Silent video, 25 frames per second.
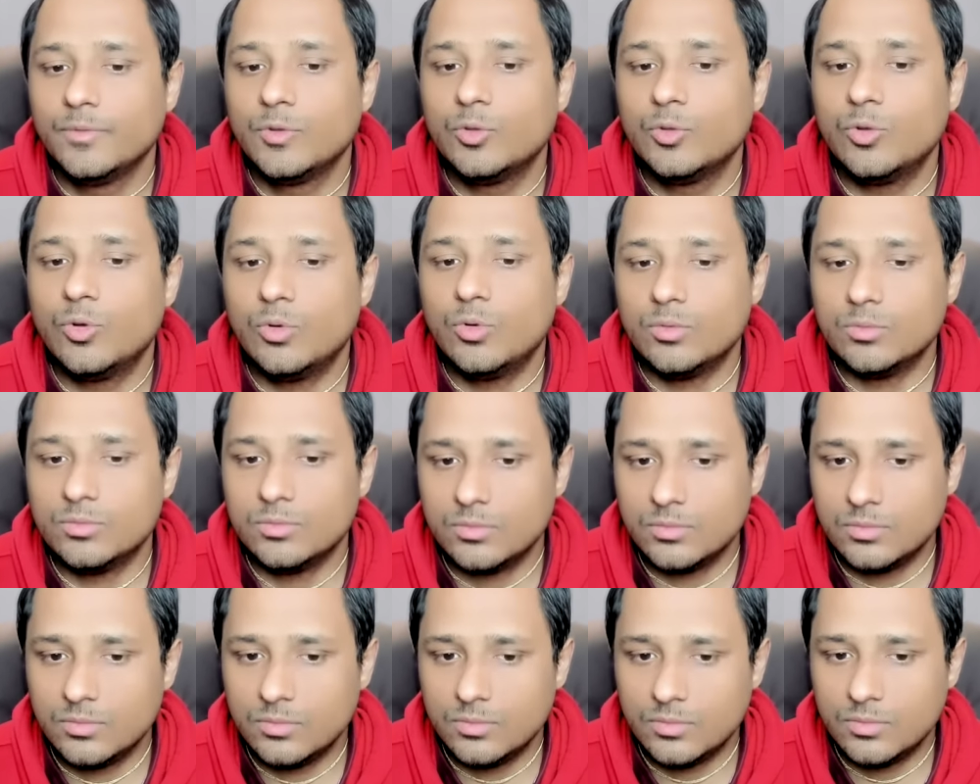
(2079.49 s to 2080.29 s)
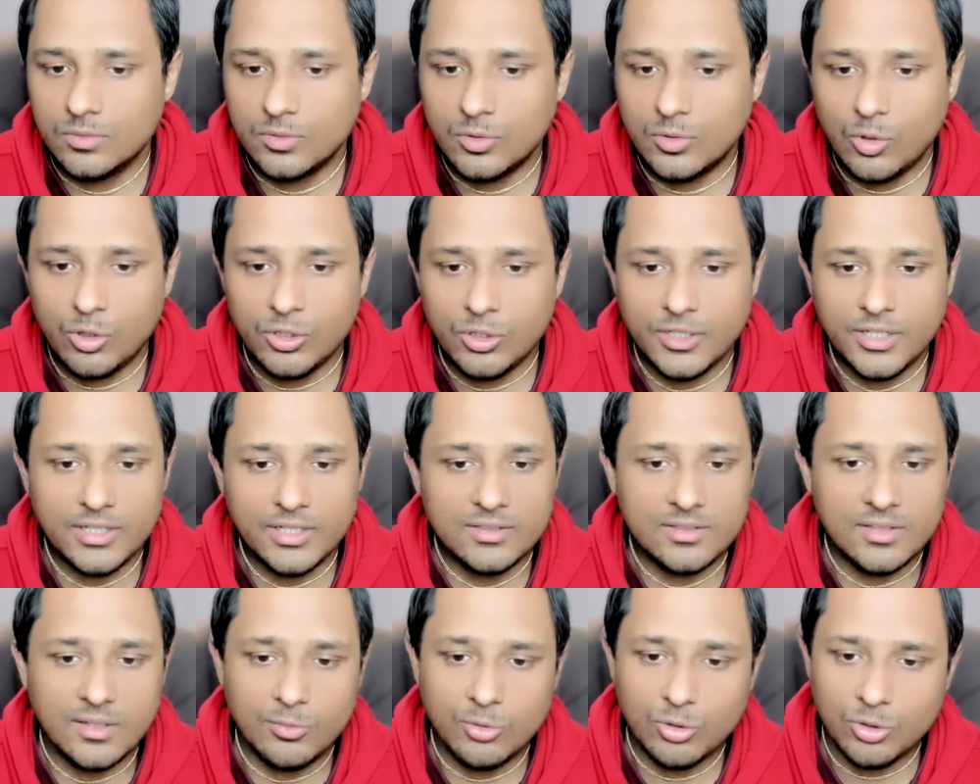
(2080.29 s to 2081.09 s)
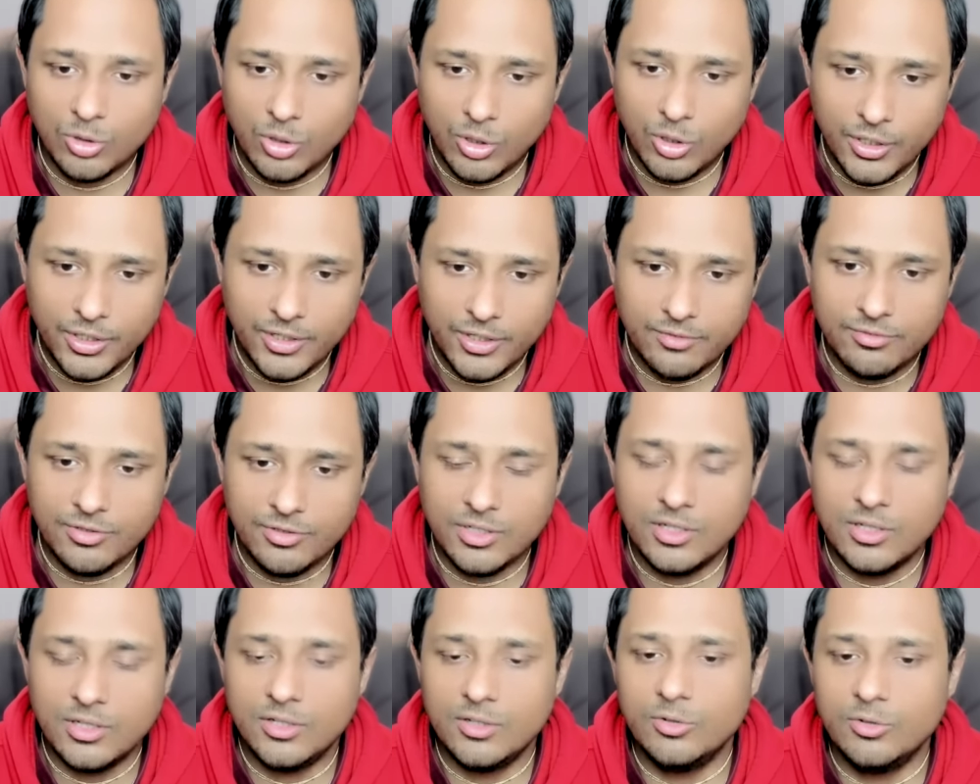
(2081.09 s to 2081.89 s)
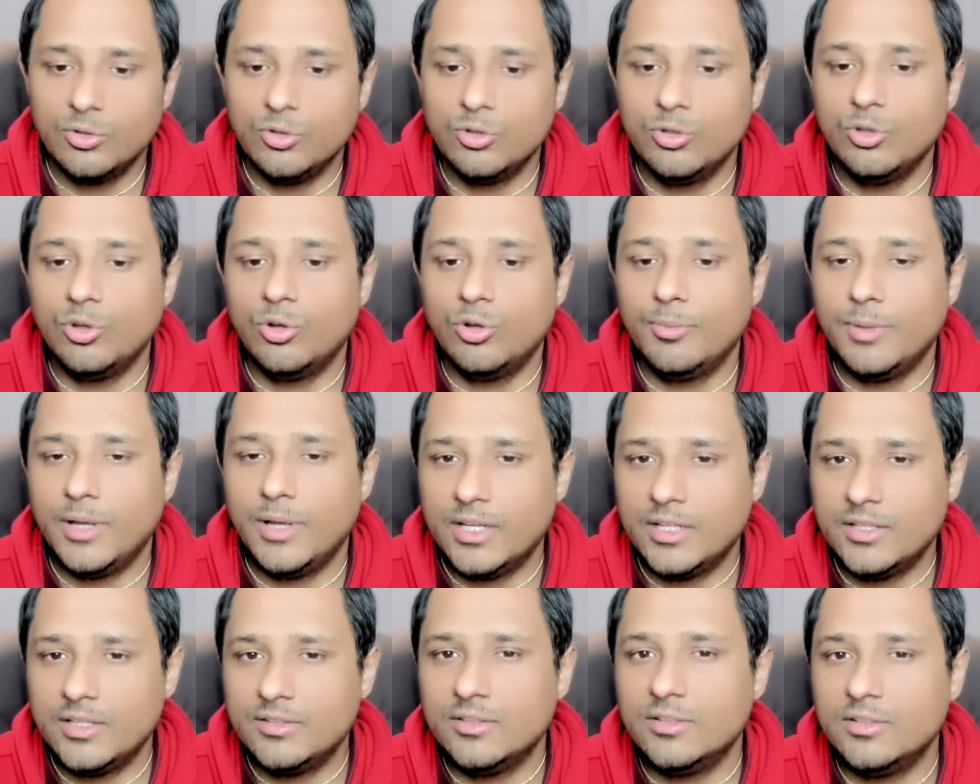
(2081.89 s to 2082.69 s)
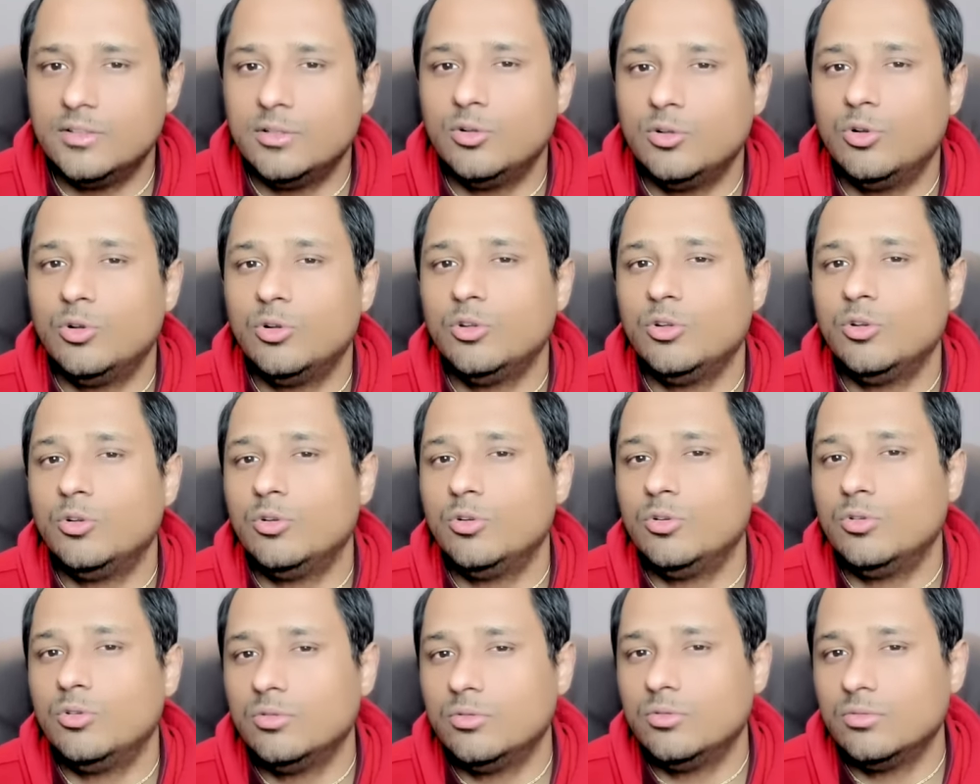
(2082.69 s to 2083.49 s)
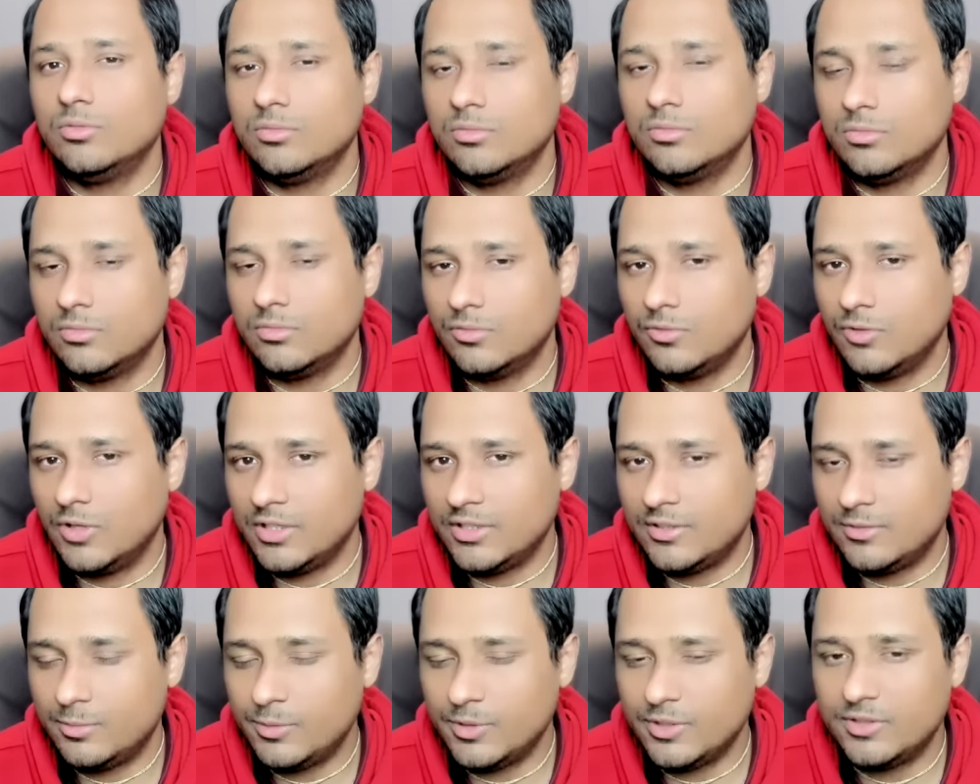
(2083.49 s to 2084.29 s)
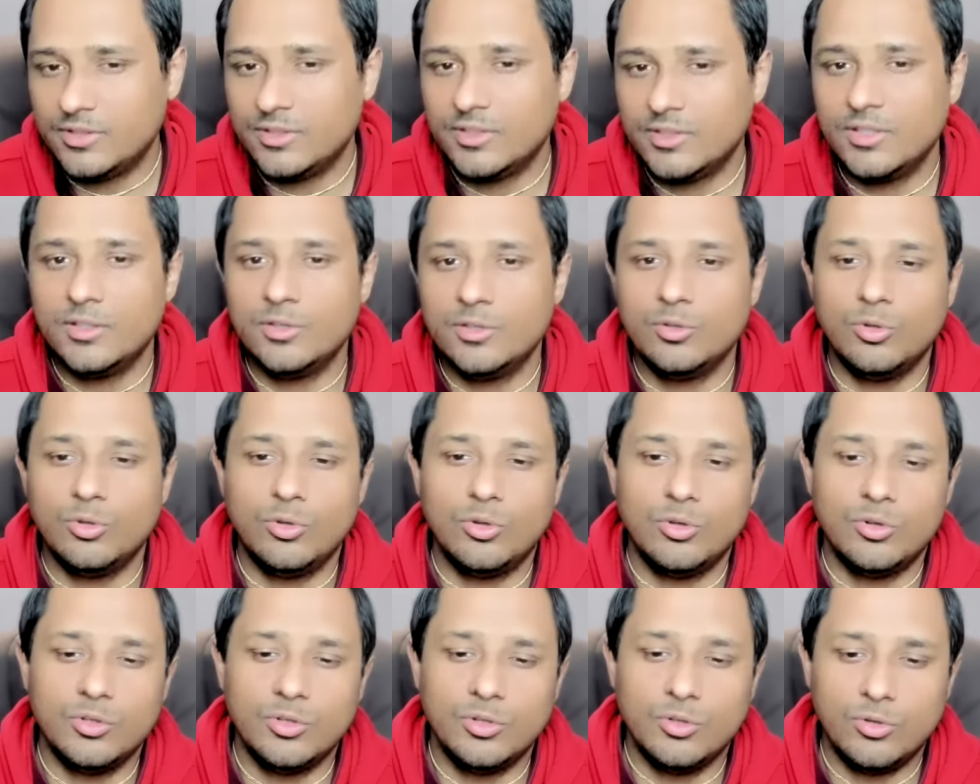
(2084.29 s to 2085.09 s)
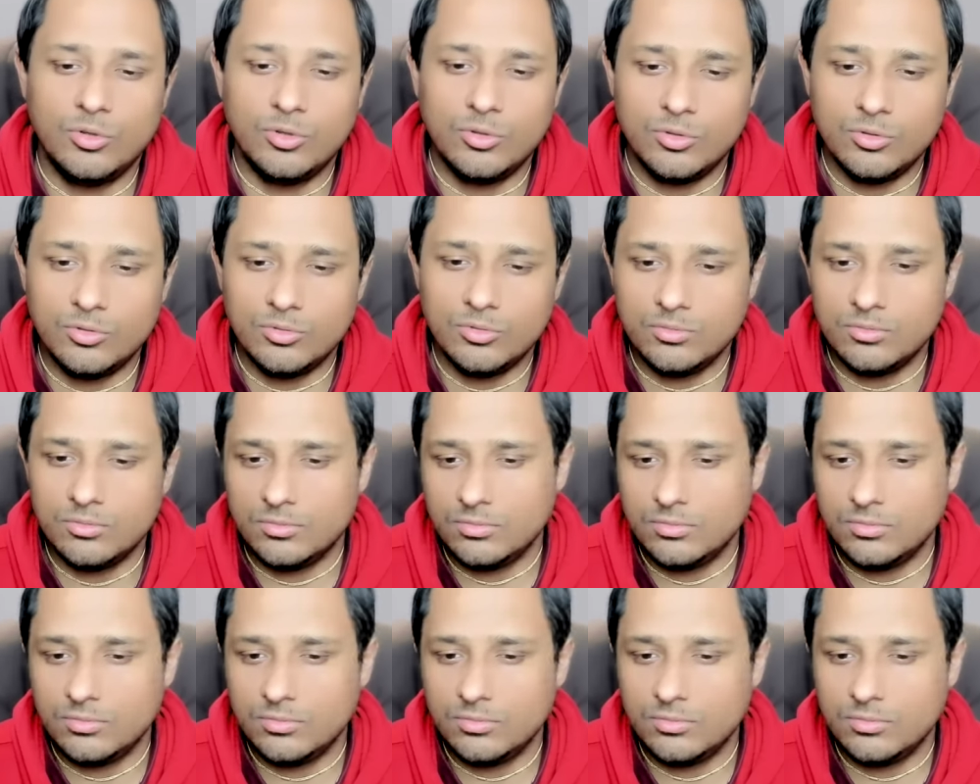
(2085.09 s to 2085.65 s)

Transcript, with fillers: so contact some authority figure you know your manager or your vice president or your